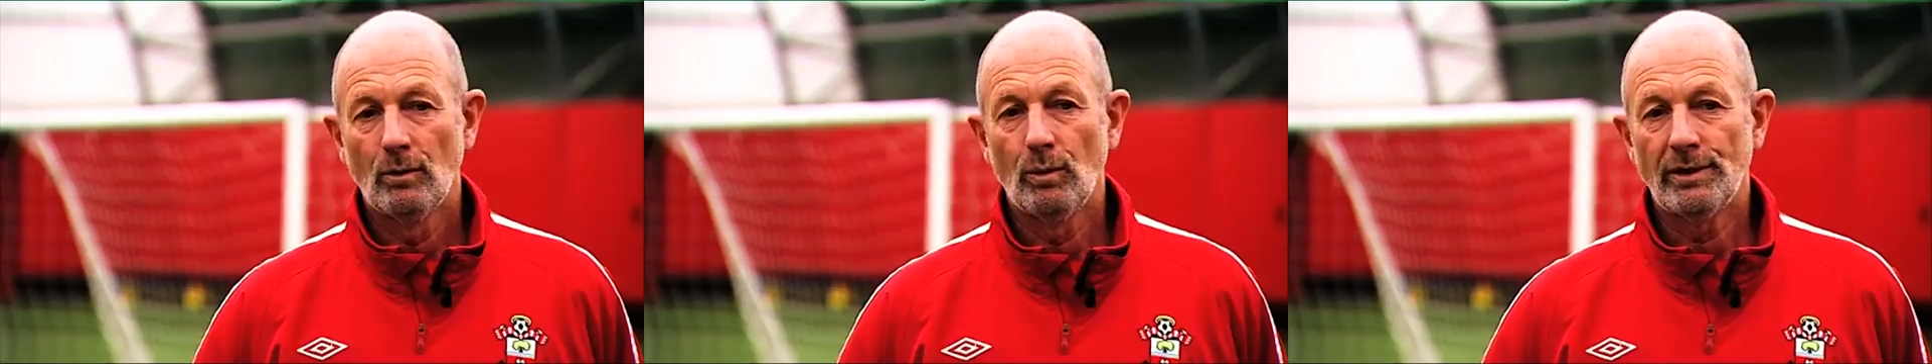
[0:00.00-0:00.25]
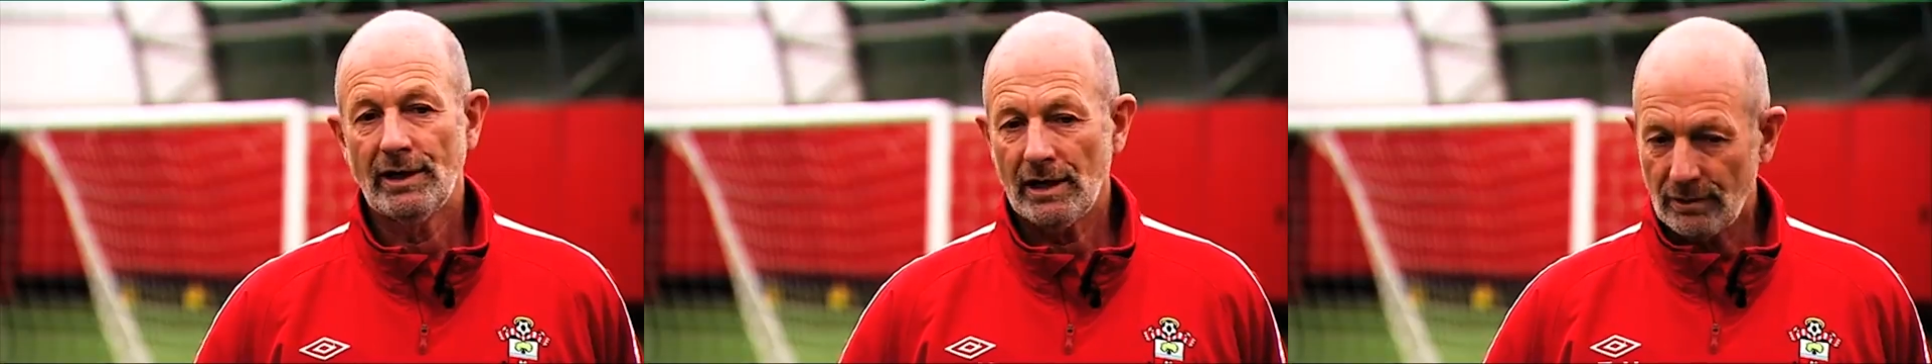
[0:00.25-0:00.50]

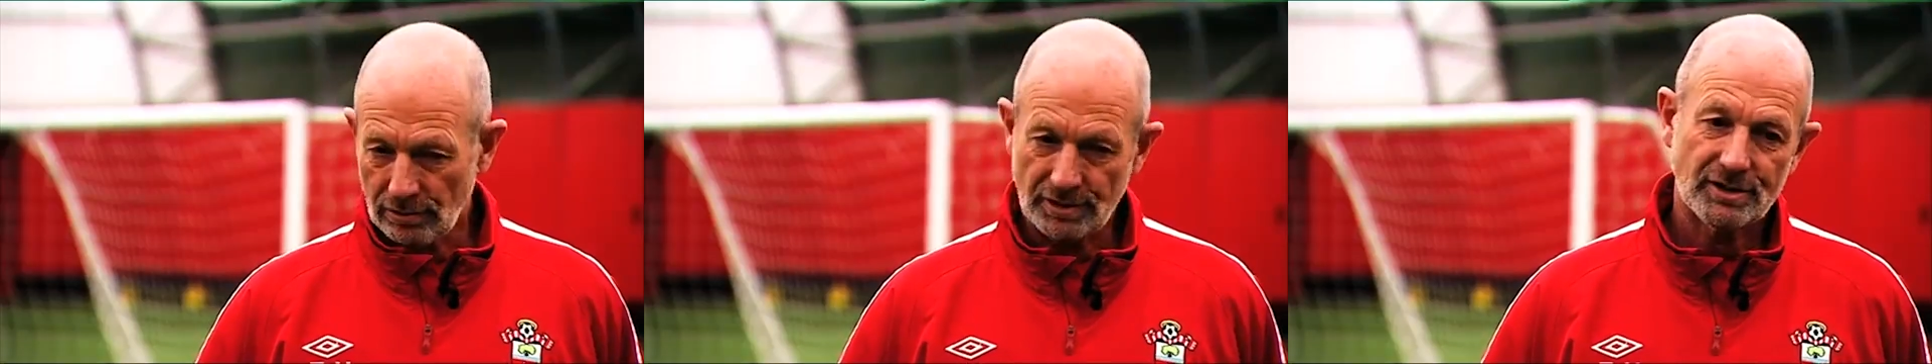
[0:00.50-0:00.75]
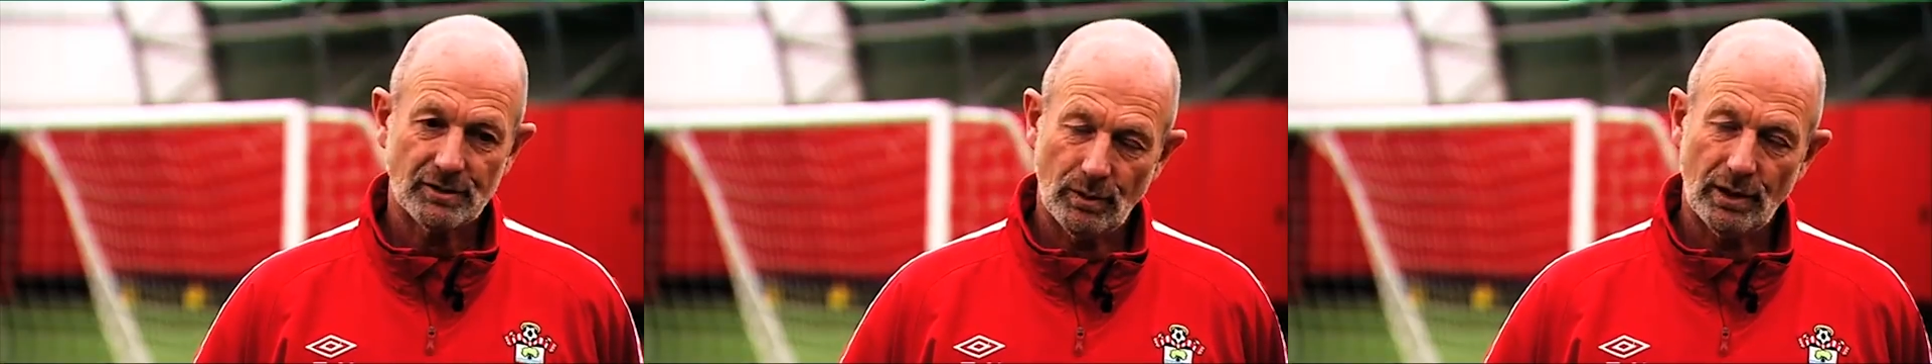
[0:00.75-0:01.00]
When they
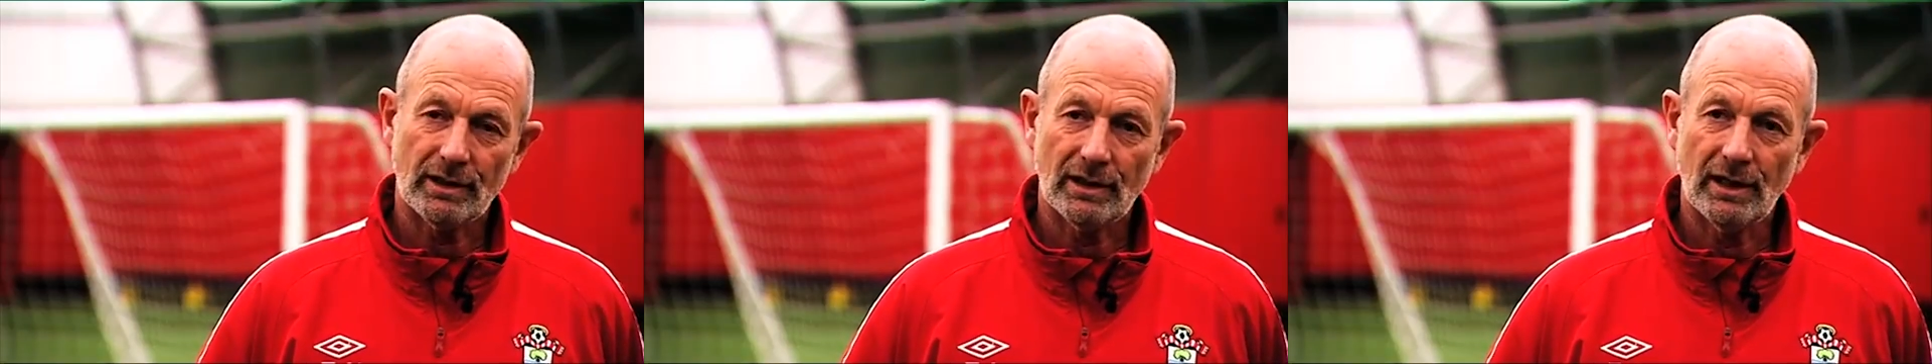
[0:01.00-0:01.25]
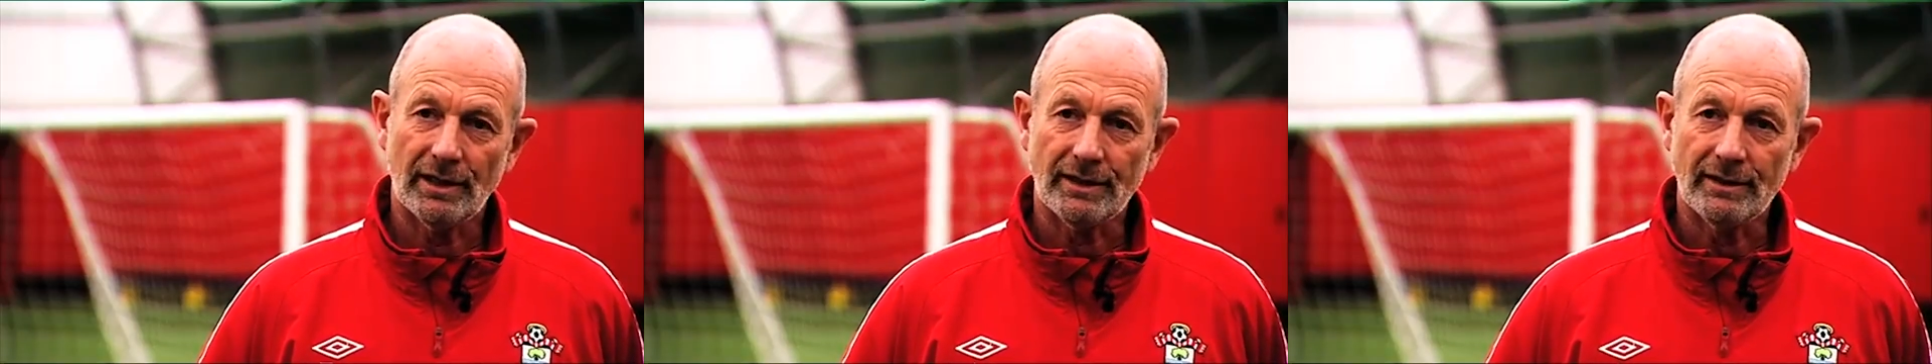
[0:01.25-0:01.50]
cross the white
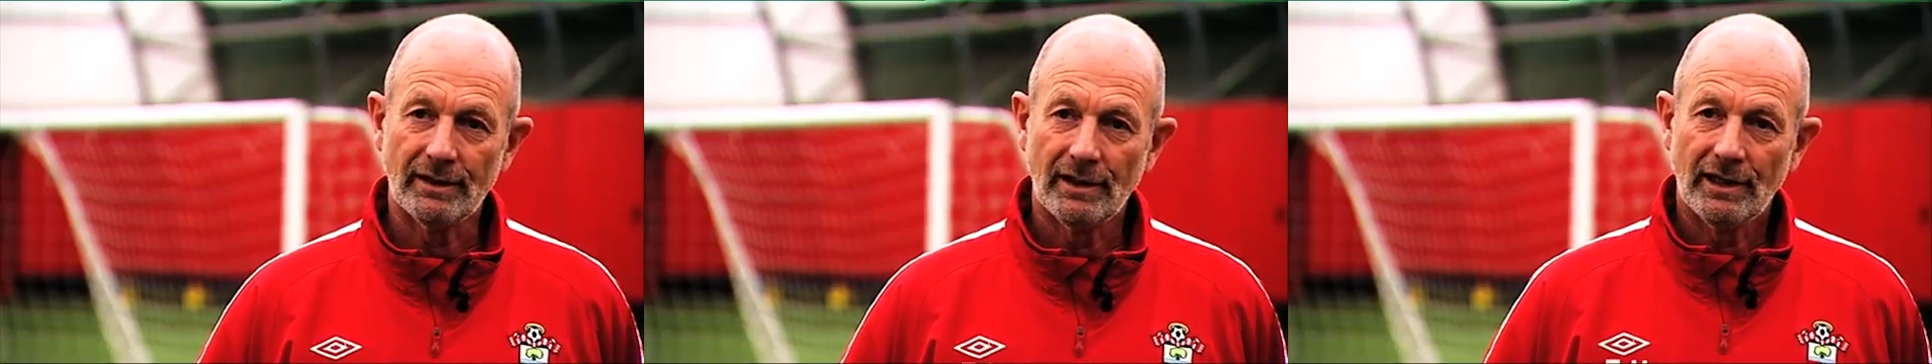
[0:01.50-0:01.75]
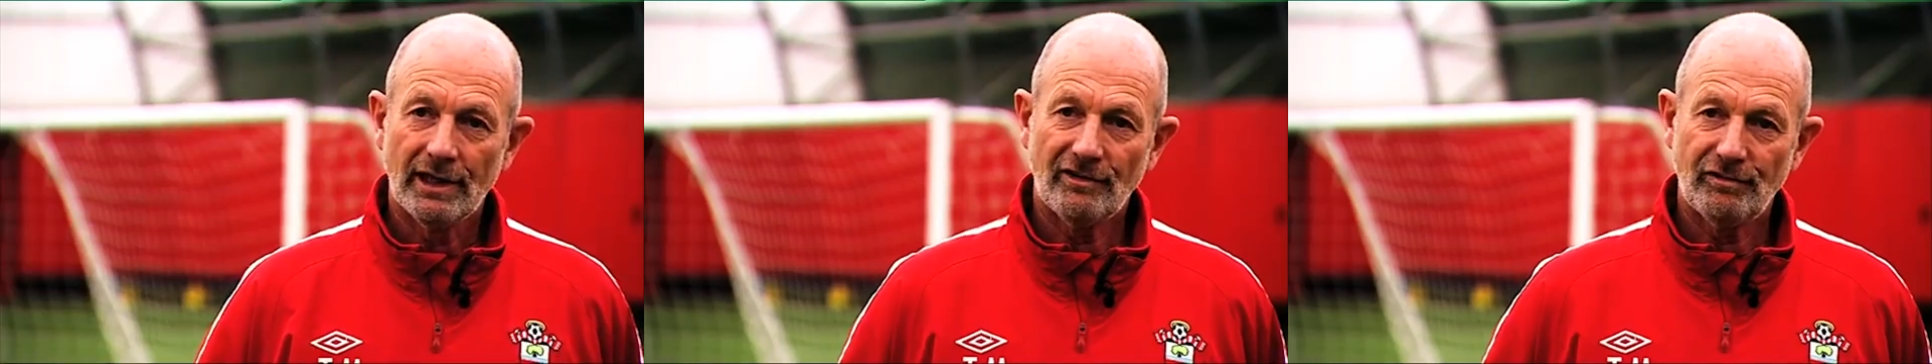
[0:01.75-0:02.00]
line,
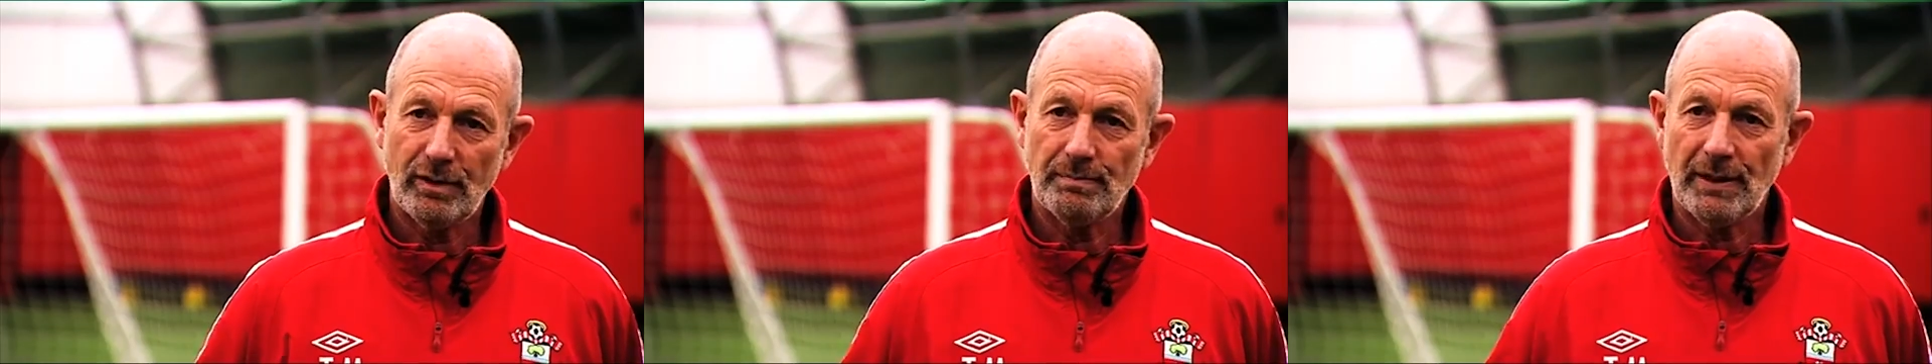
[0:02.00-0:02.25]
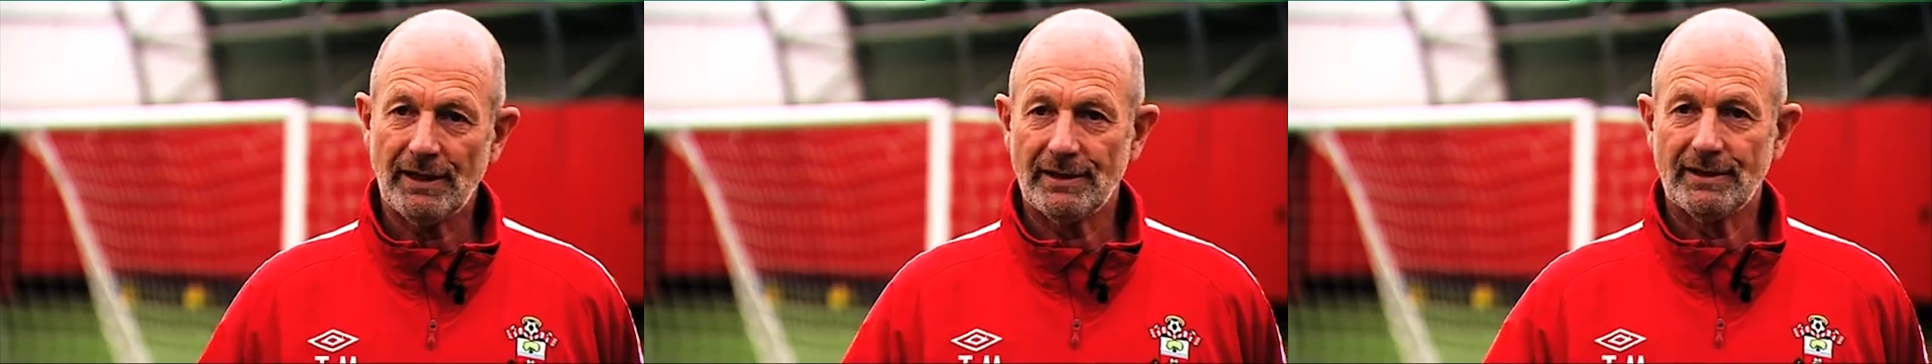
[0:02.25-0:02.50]
if we
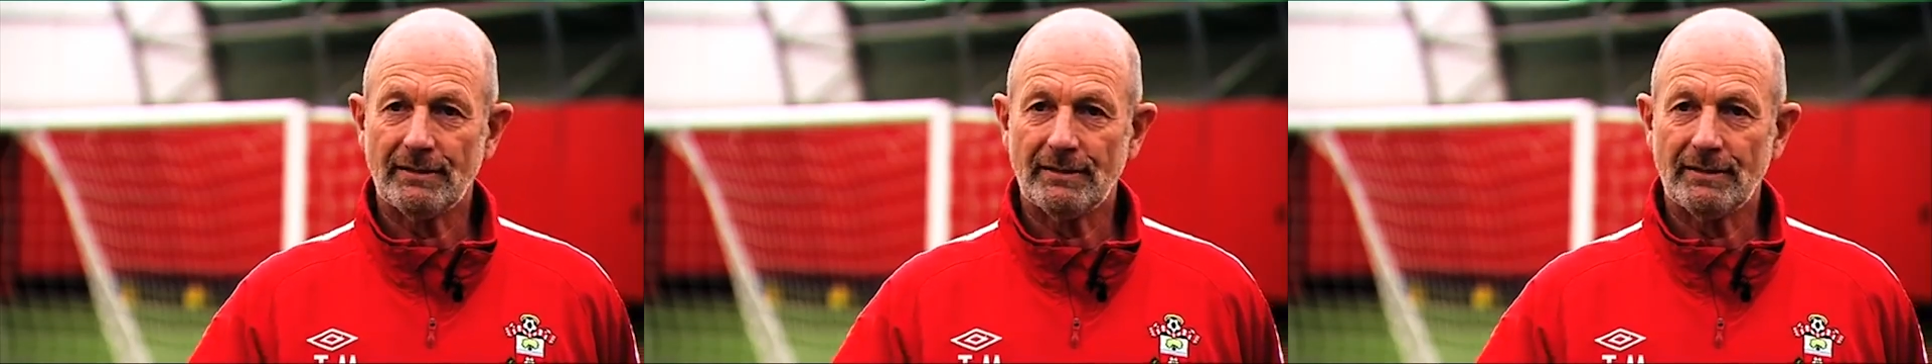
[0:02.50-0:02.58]
painted